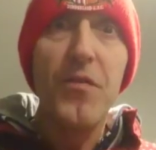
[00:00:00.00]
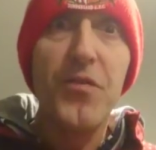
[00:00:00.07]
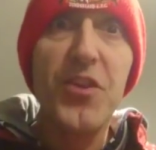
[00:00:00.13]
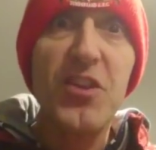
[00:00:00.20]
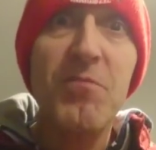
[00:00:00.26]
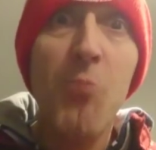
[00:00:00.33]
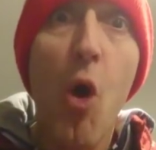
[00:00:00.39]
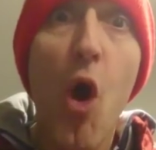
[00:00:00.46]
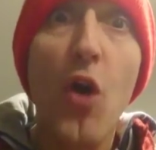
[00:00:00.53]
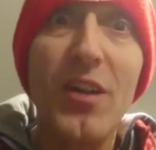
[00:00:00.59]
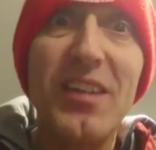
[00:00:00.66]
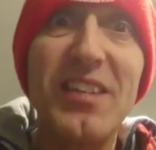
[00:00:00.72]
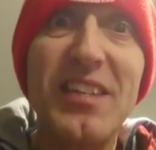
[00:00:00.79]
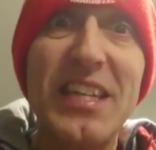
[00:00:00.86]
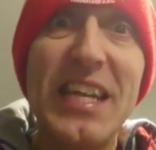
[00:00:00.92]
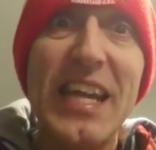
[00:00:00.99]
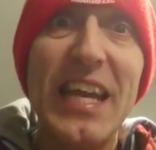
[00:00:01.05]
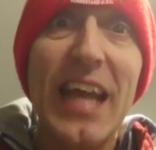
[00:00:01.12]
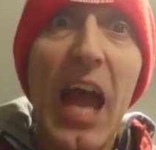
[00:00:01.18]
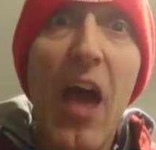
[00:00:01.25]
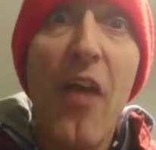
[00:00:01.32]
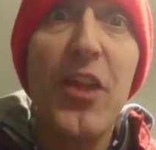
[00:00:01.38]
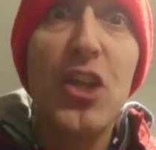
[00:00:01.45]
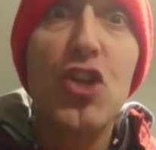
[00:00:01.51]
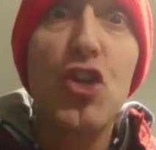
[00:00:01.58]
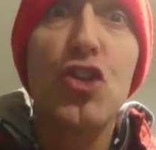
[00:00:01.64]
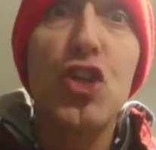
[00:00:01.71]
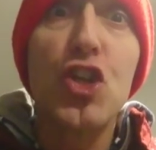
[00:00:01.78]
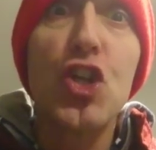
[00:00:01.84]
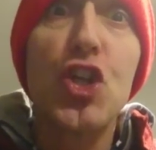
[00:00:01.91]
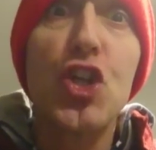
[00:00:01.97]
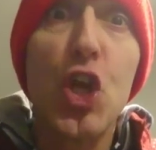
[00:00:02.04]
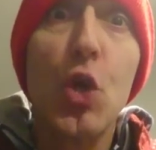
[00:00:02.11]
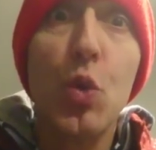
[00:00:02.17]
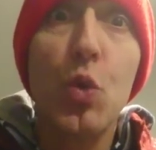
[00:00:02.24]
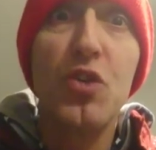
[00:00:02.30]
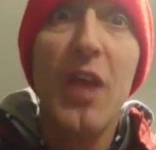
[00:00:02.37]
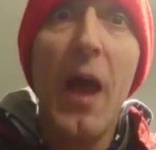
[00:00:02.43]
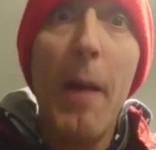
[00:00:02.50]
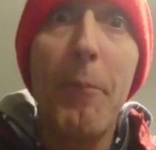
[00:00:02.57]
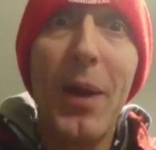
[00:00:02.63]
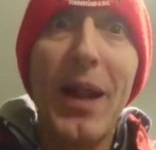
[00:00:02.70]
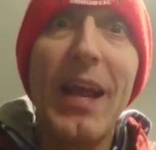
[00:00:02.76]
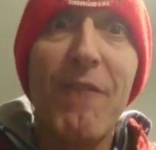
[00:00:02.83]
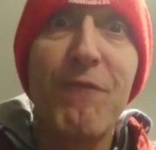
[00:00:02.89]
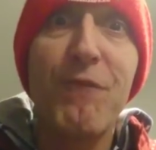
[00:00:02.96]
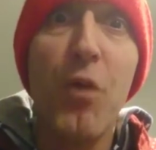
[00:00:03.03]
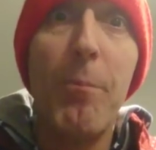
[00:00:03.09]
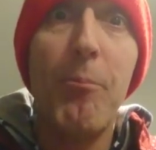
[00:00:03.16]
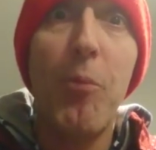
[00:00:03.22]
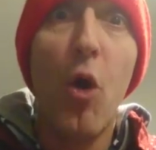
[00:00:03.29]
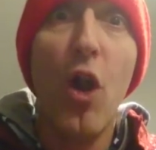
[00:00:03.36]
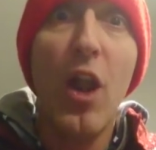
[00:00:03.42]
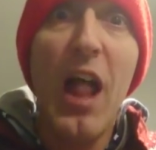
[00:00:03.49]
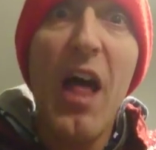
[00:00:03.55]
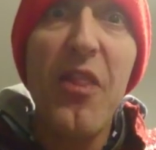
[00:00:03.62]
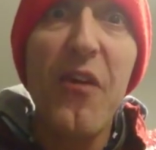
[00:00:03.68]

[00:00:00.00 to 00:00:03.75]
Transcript: There's more at stake than just yous playing football.